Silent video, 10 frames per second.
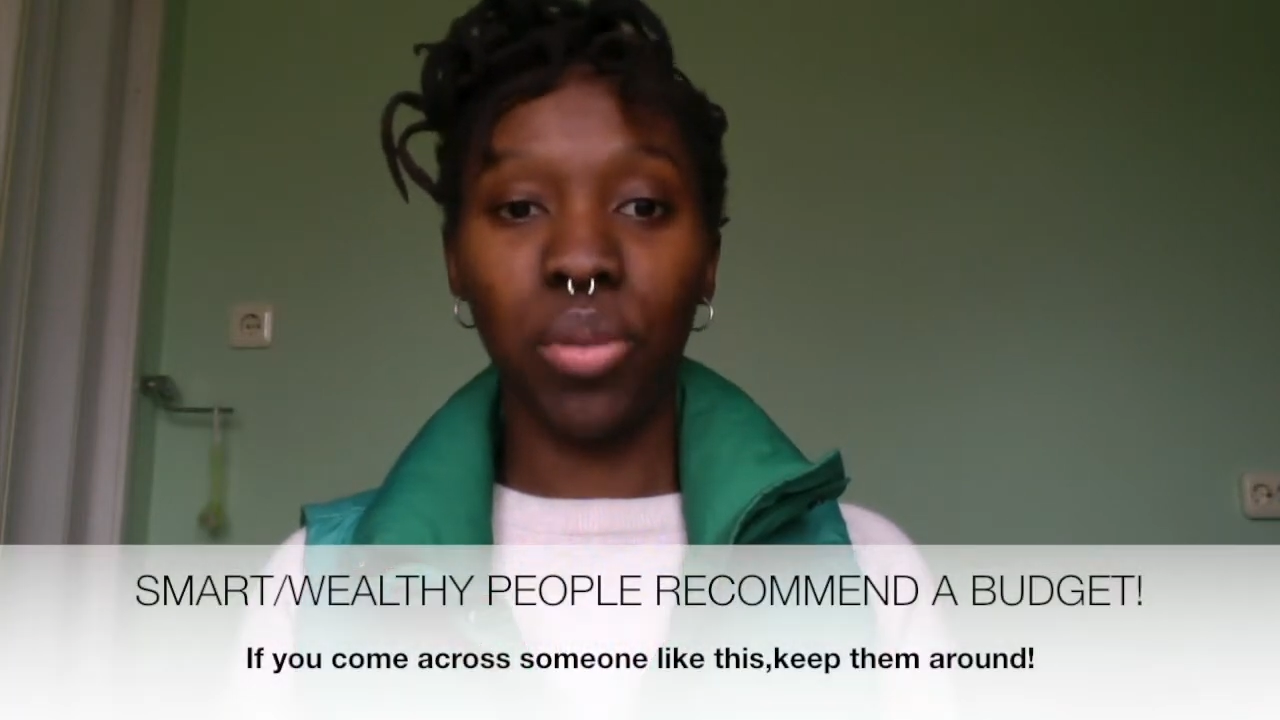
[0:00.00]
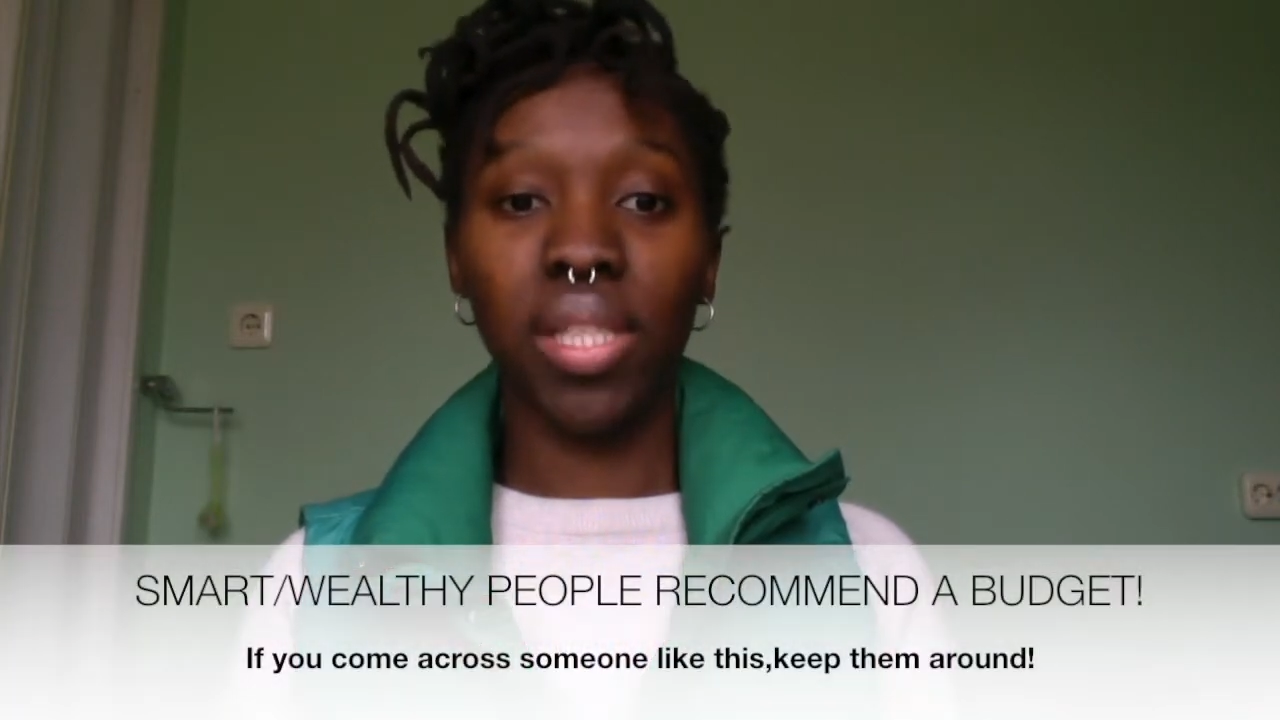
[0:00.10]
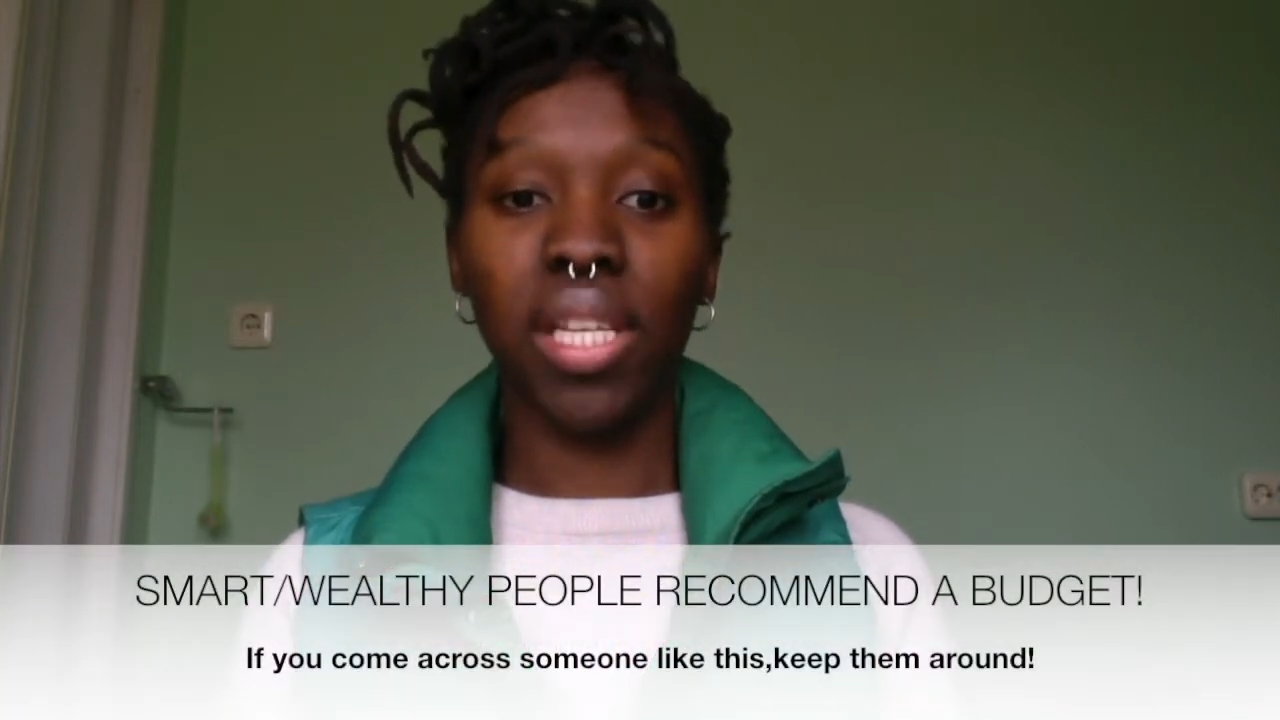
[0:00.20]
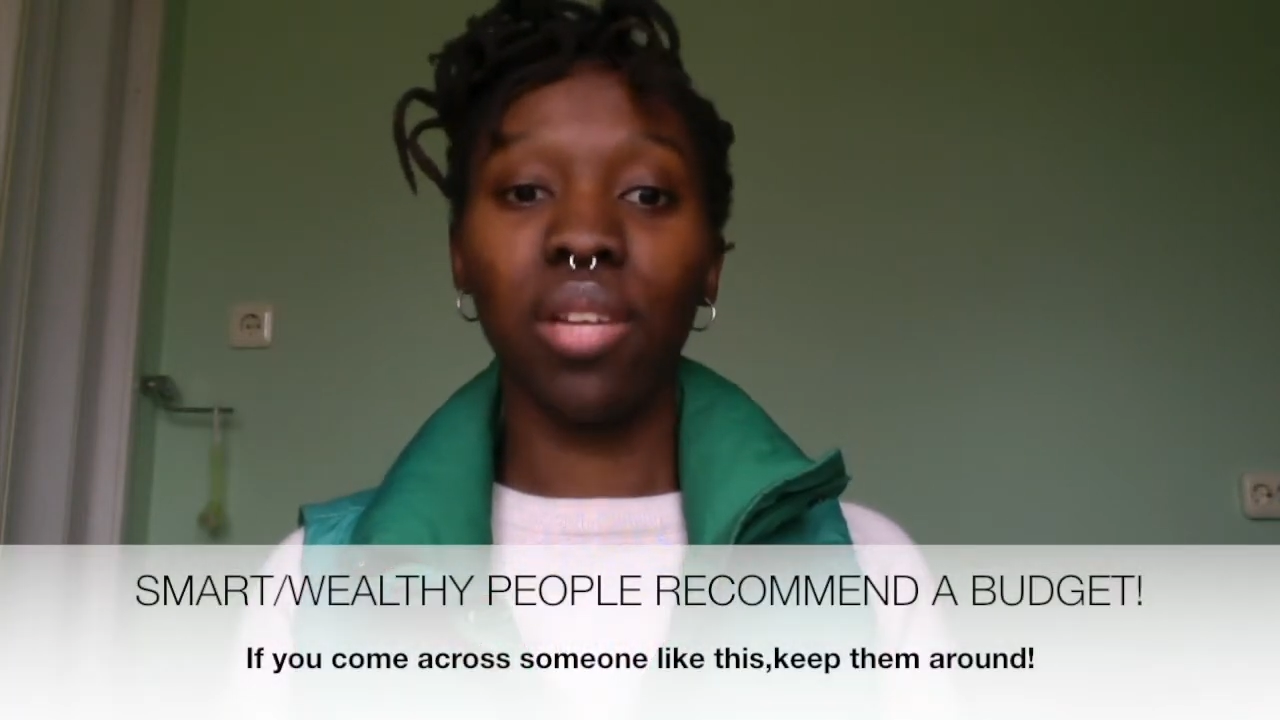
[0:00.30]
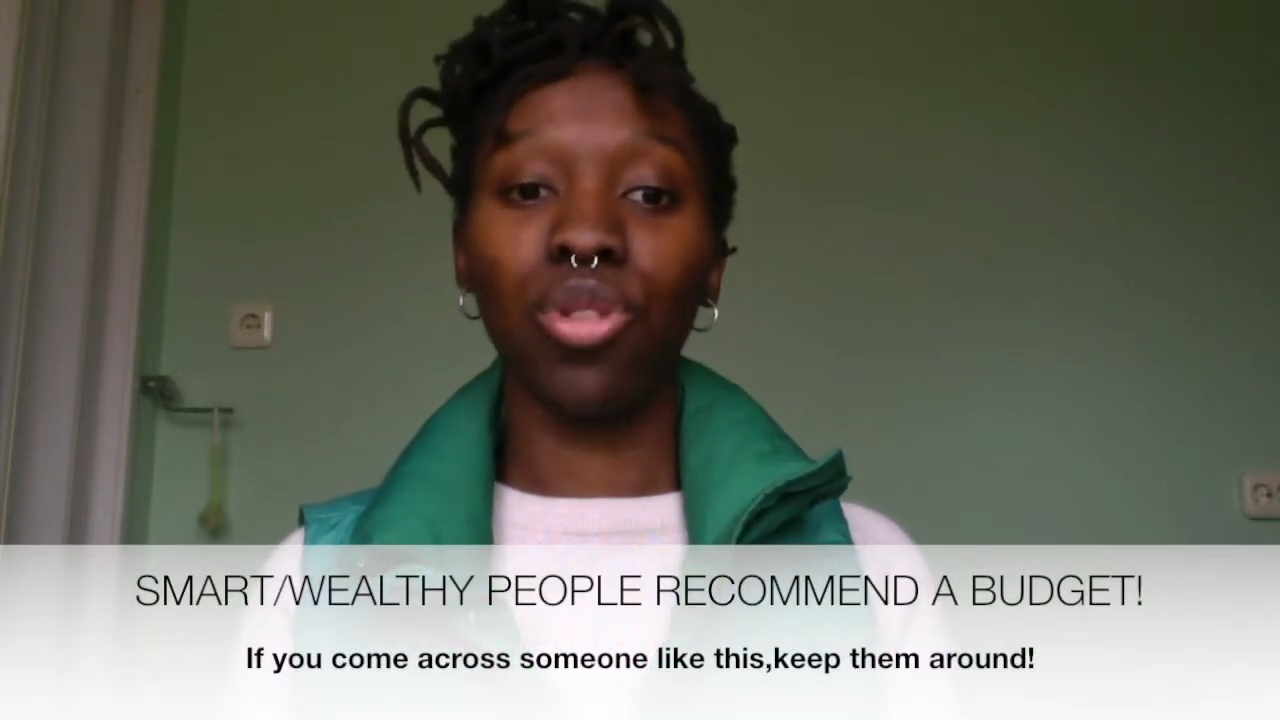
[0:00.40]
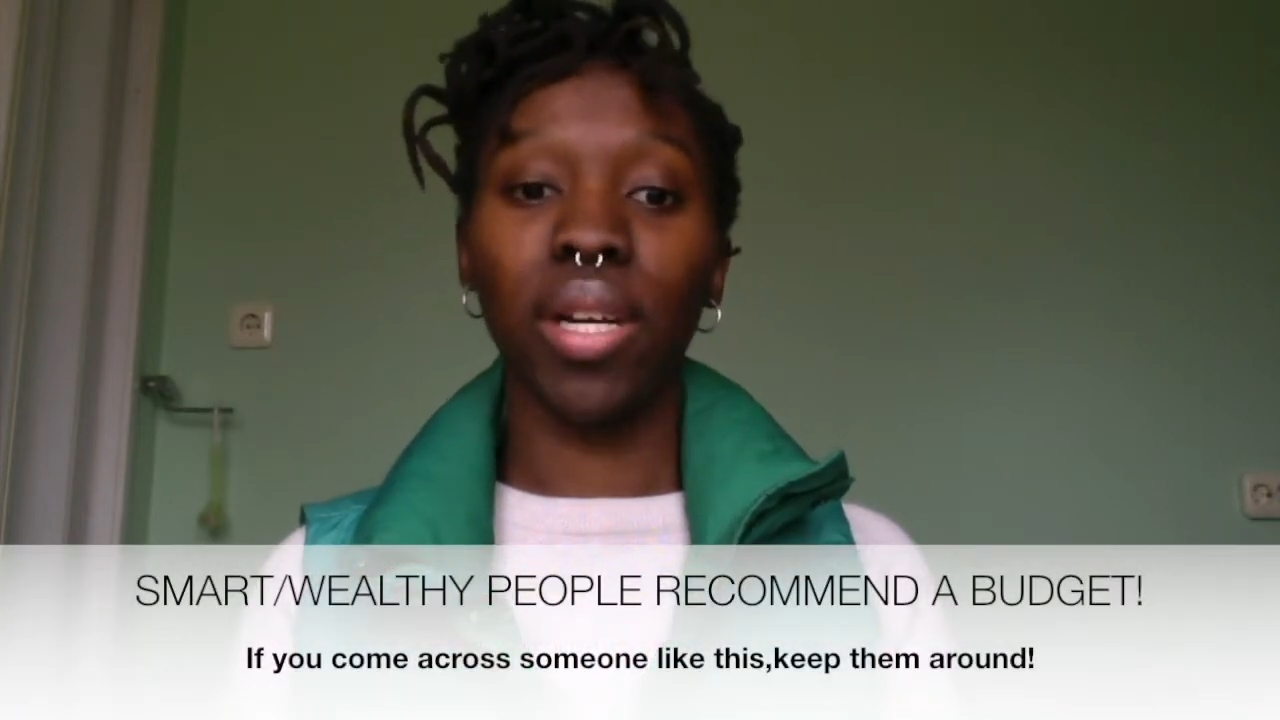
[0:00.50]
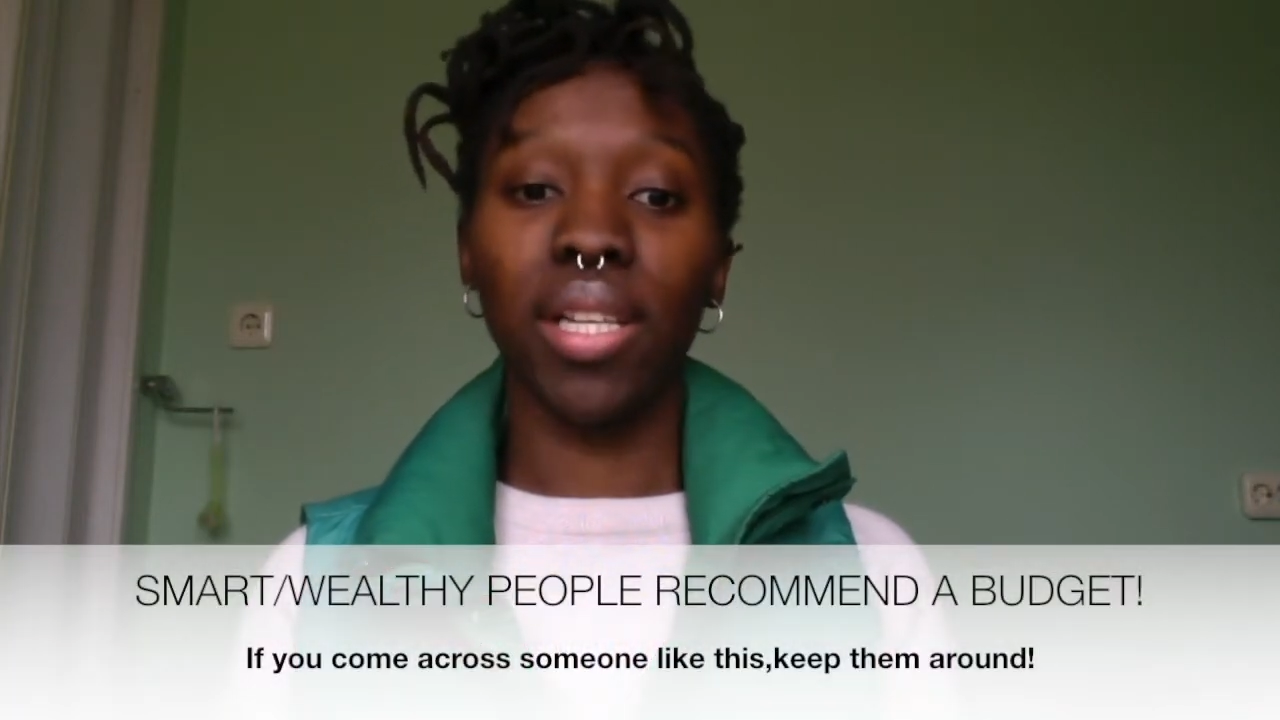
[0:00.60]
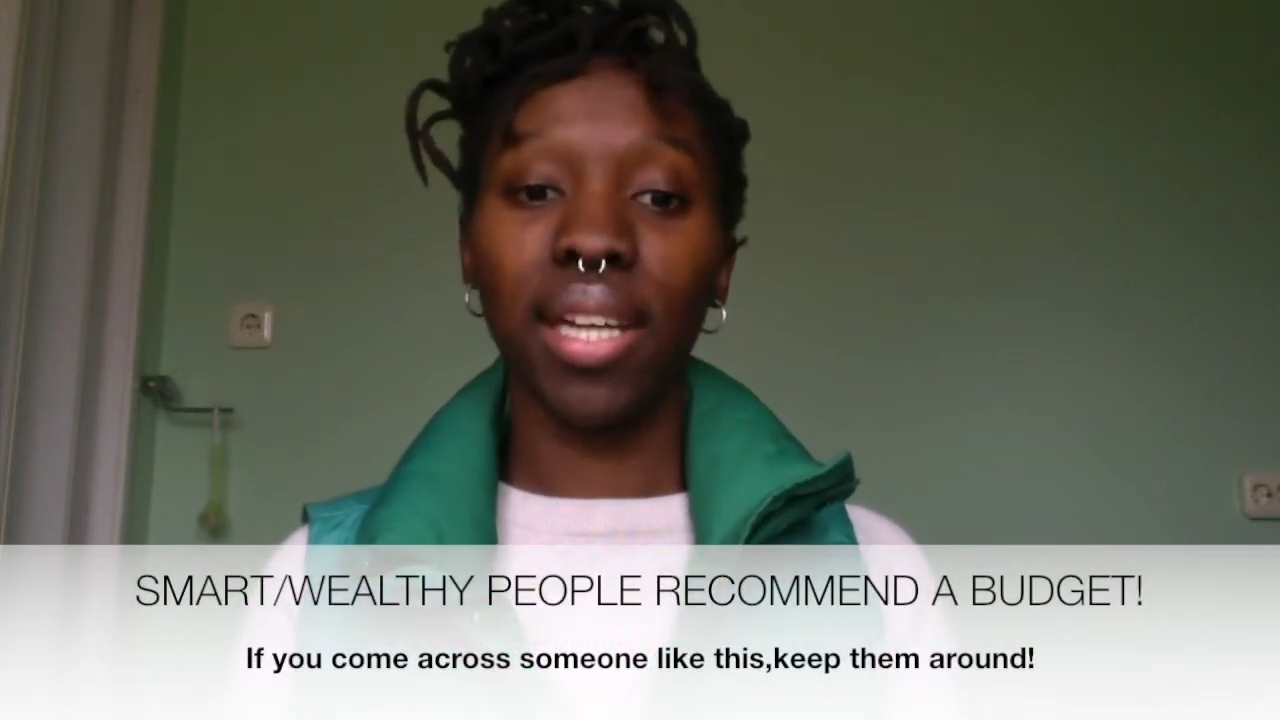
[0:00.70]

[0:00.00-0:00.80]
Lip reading: you say you're trying to